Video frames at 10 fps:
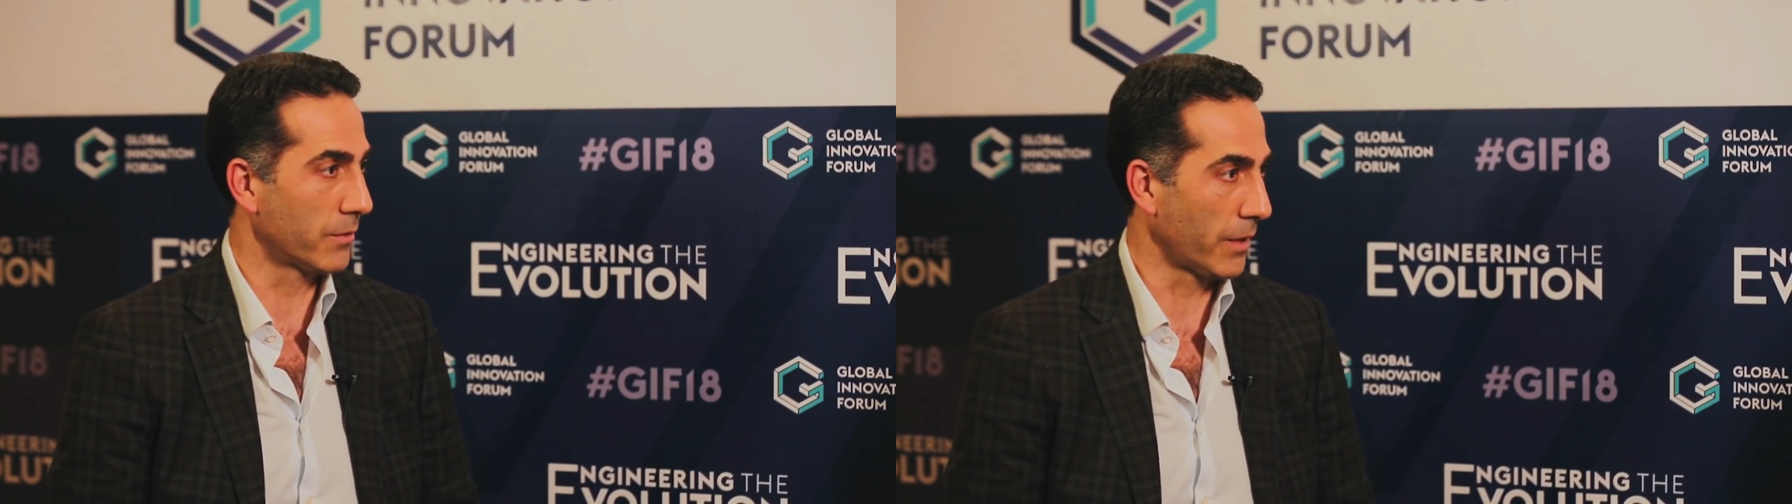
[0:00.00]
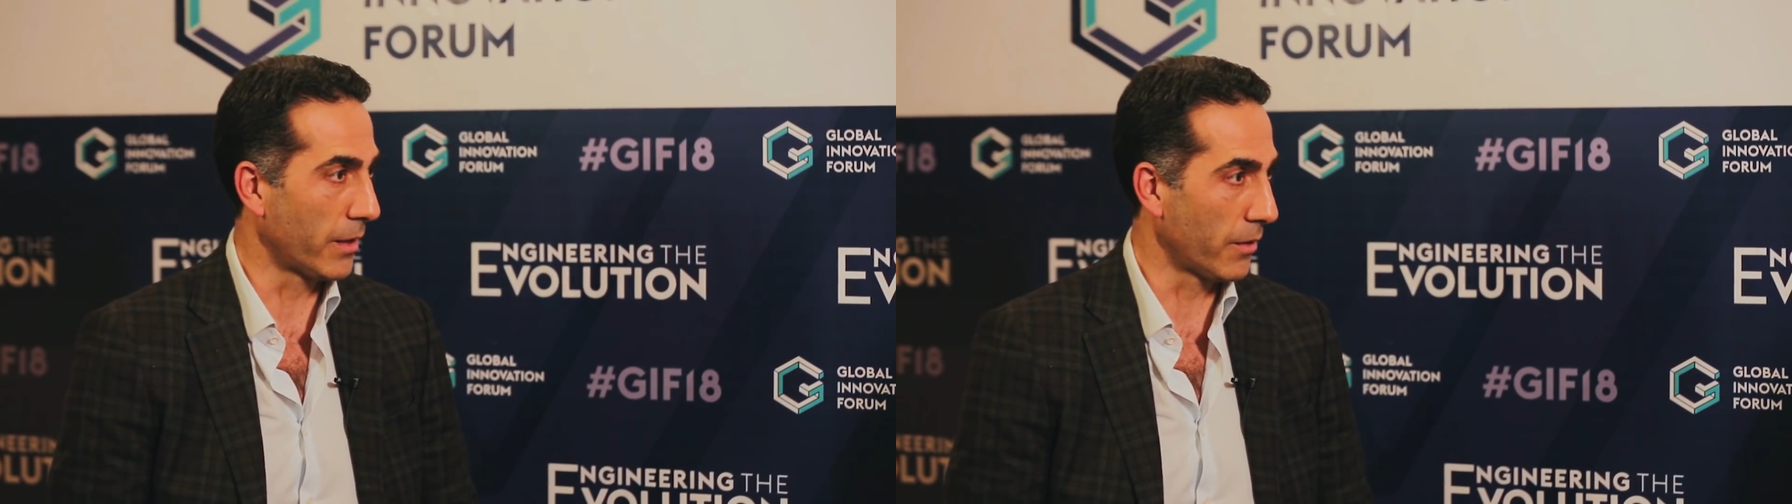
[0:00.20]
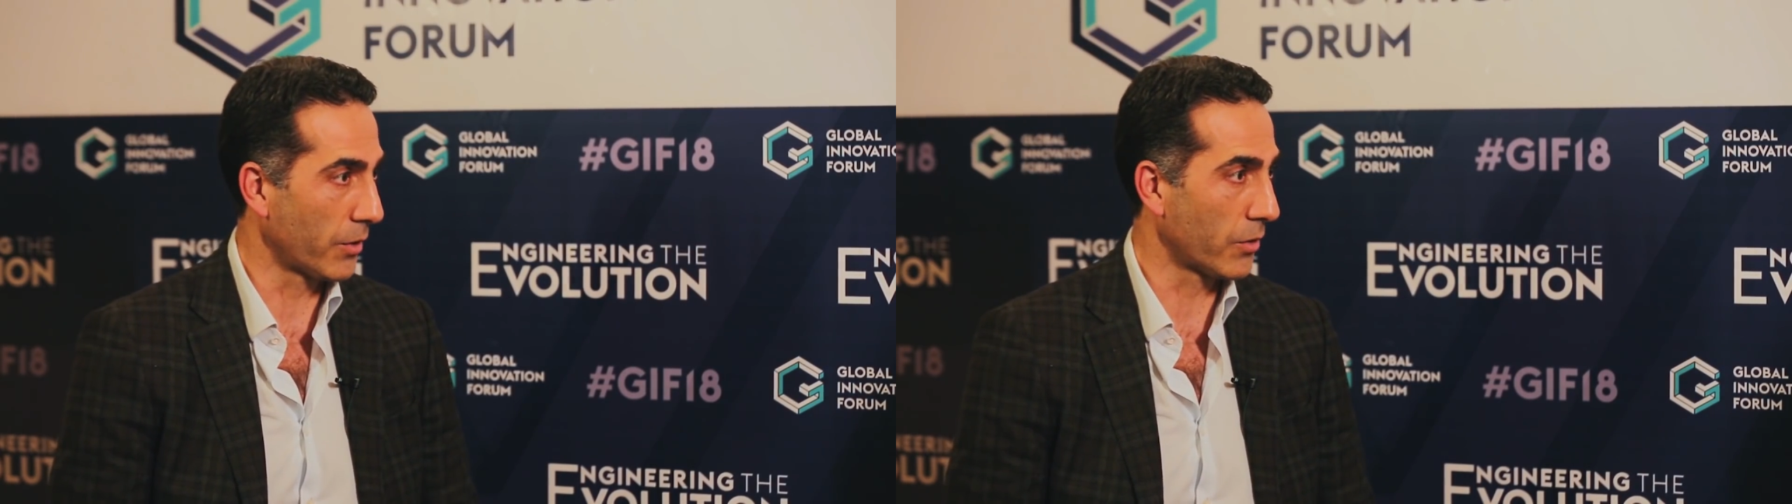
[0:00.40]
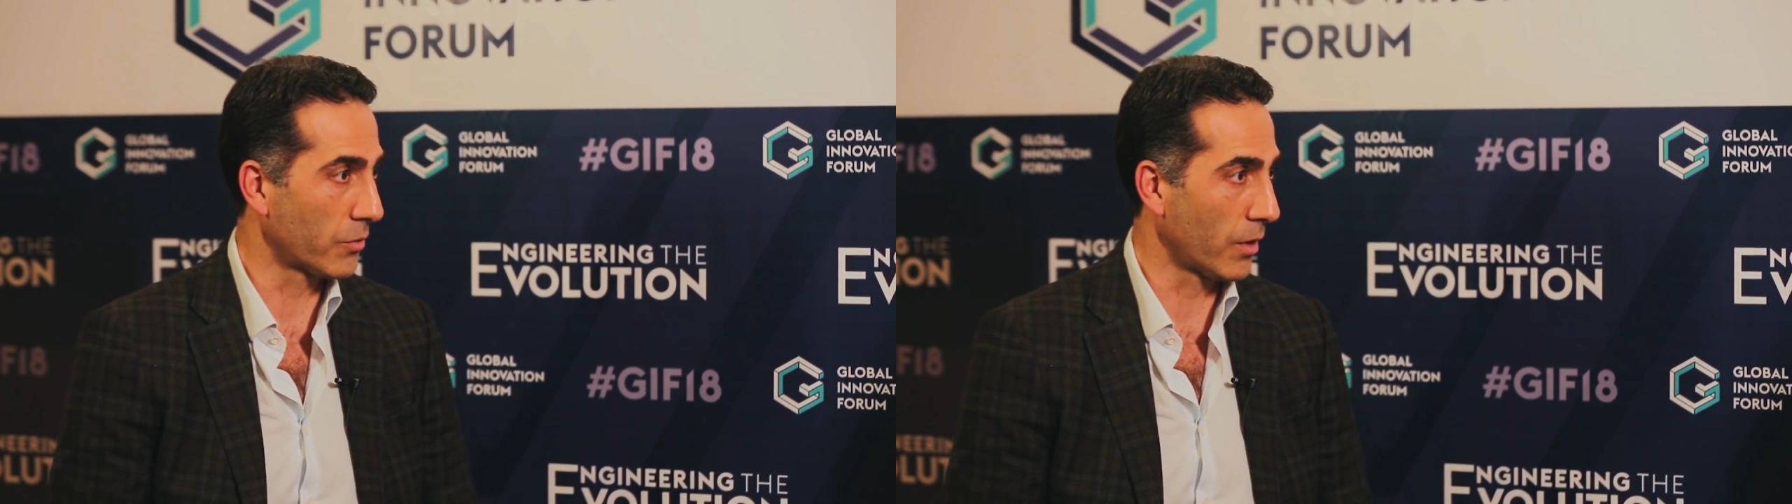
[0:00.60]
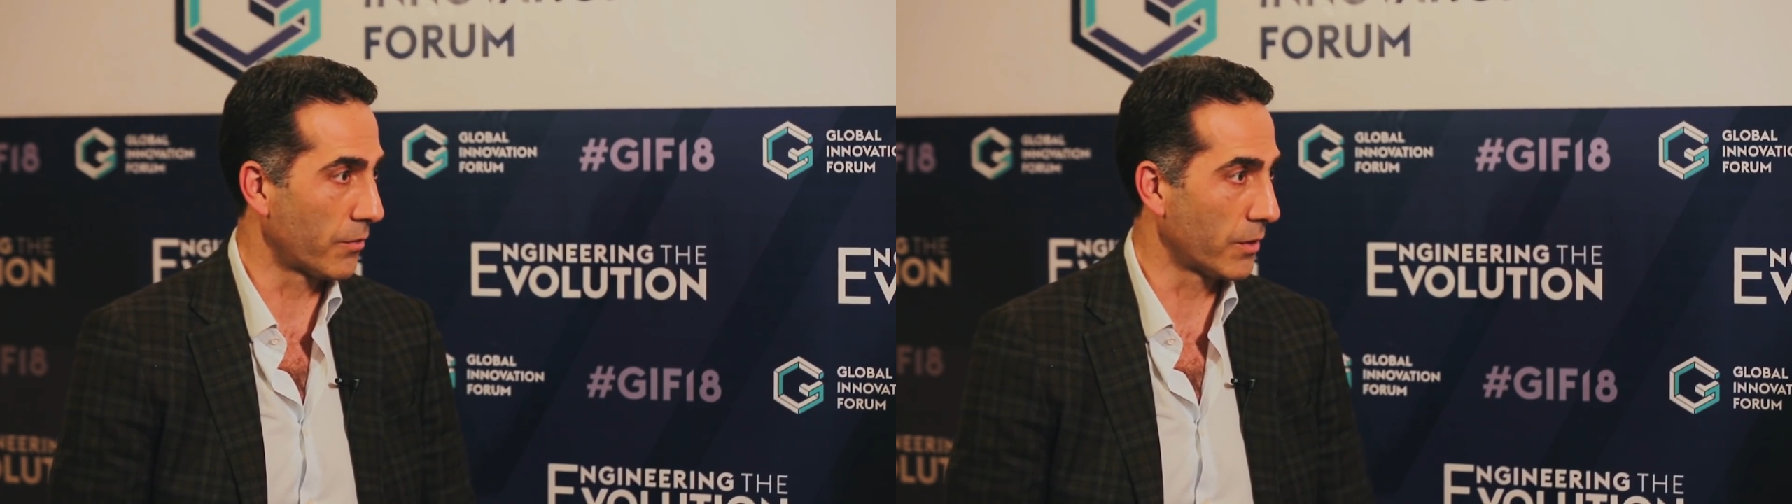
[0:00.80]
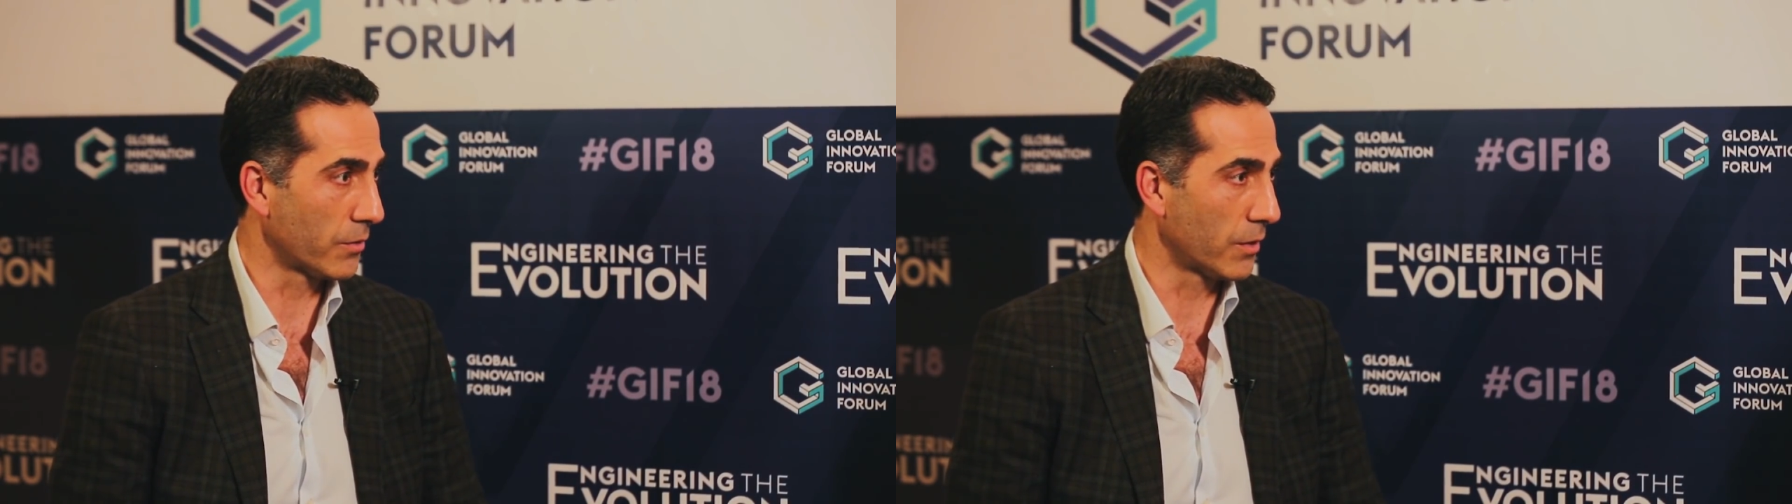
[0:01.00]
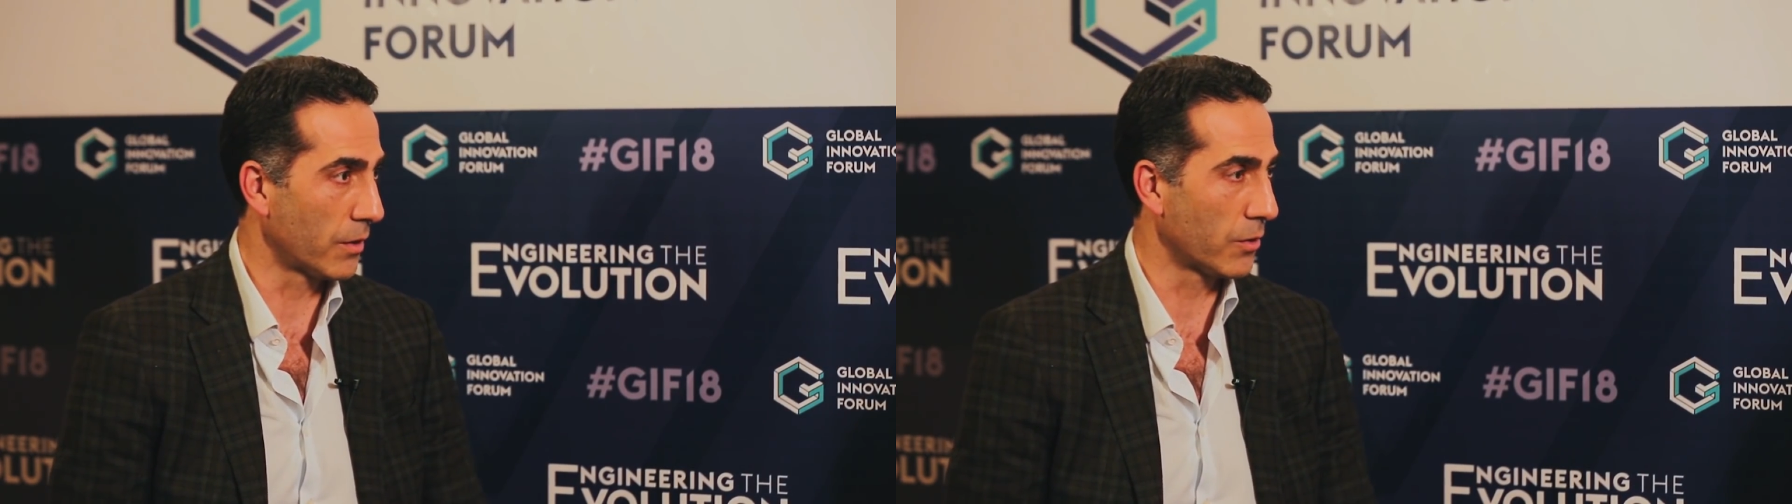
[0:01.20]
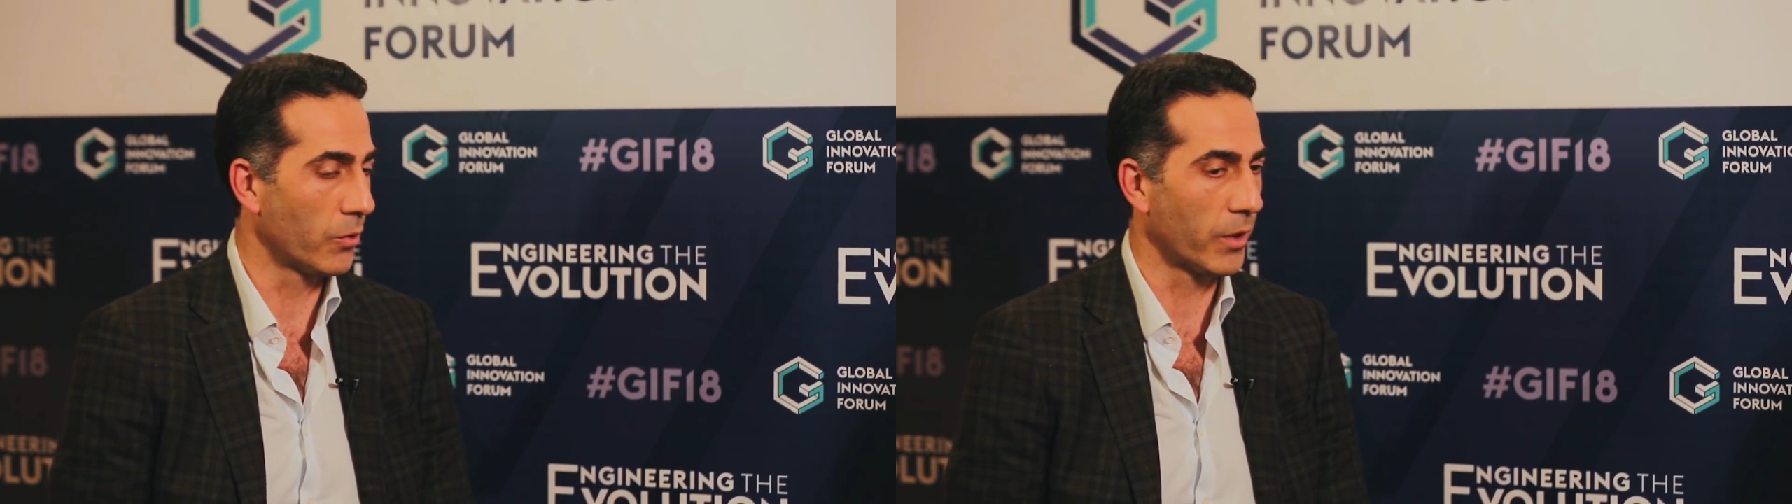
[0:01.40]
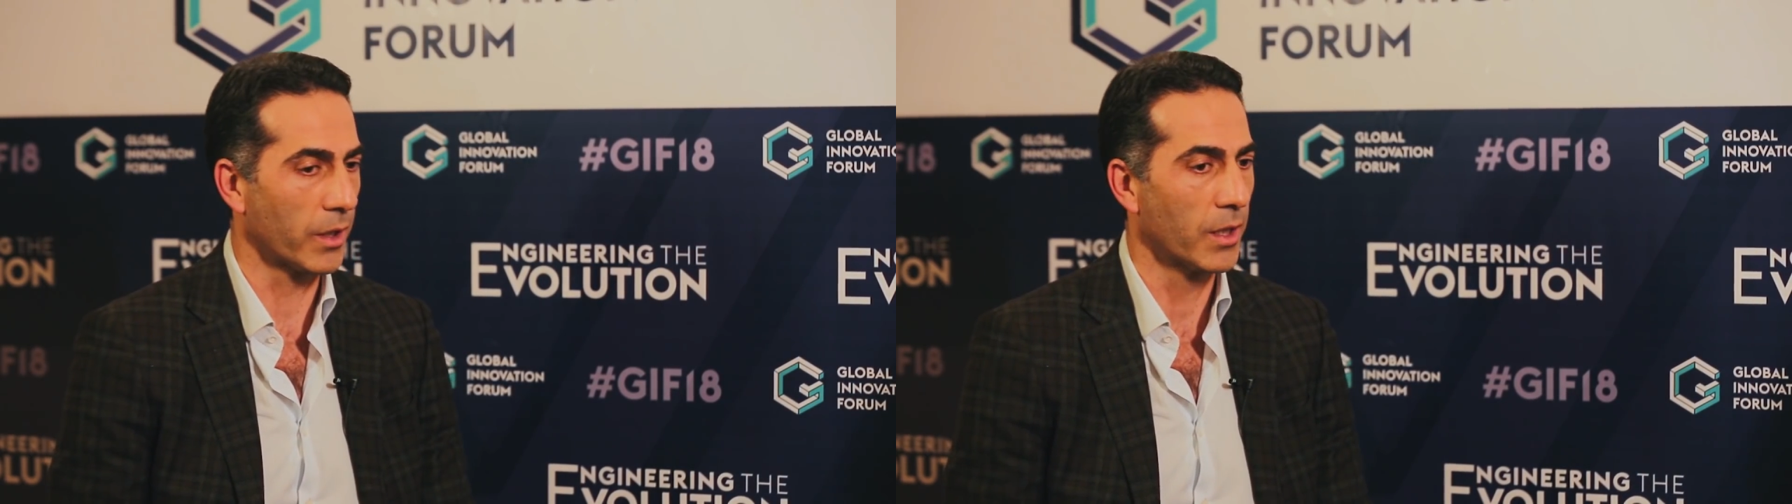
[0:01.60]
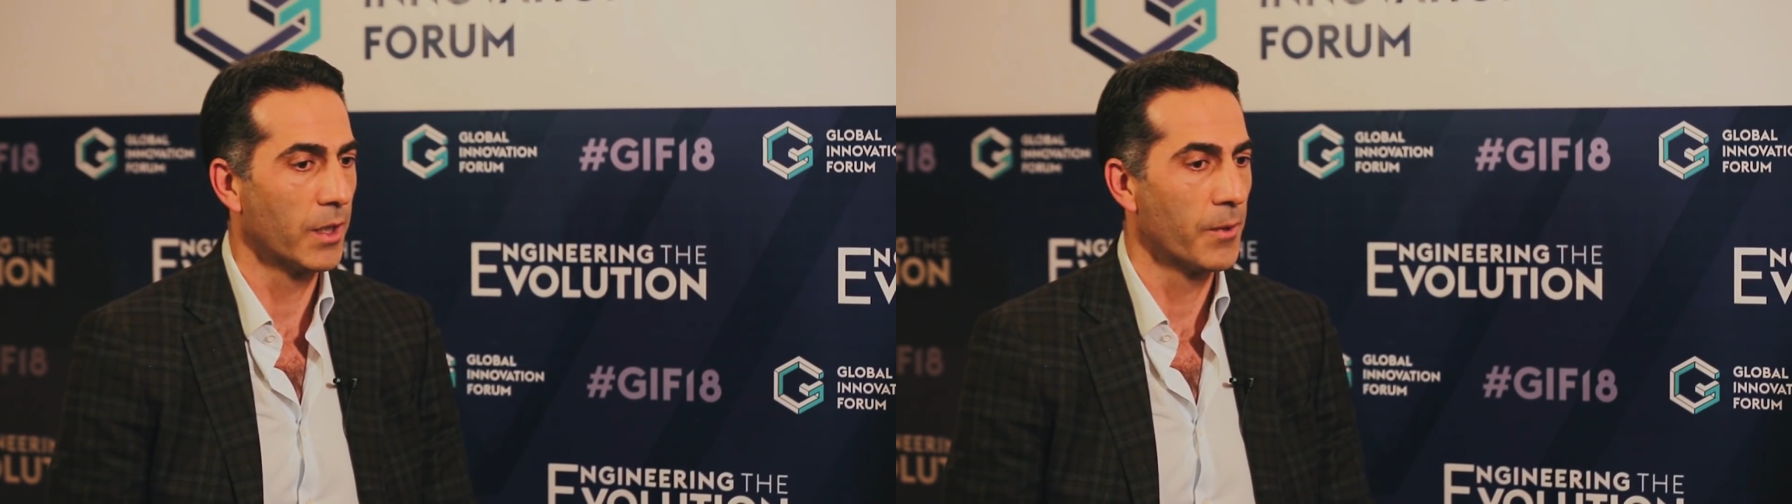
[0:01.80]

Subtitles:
the scientific discoveries that they're doing.